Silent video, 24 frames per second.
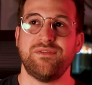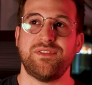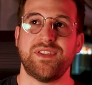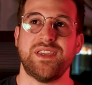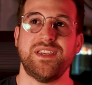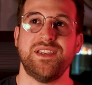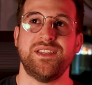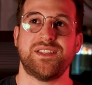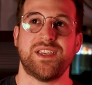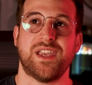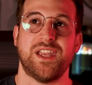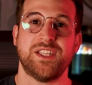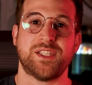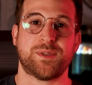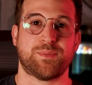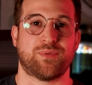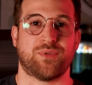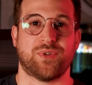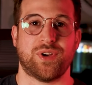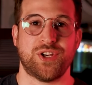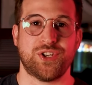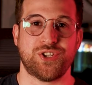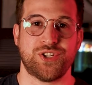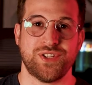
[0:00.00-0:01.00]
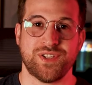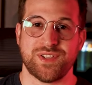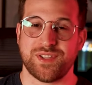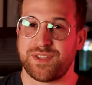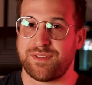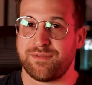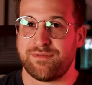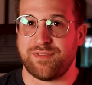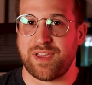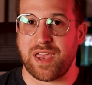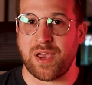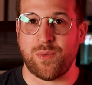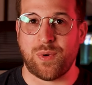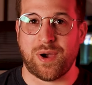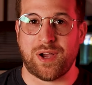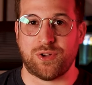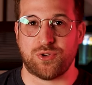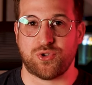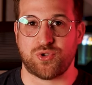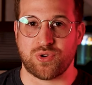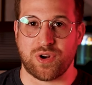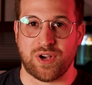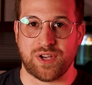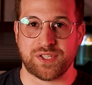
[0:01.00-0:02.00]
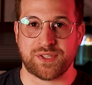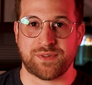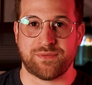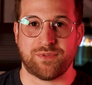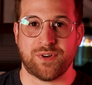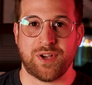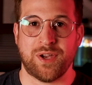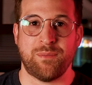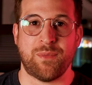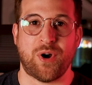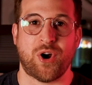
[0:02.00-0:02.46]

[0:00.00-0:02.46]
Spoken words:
these inspirations that the Feywild draws from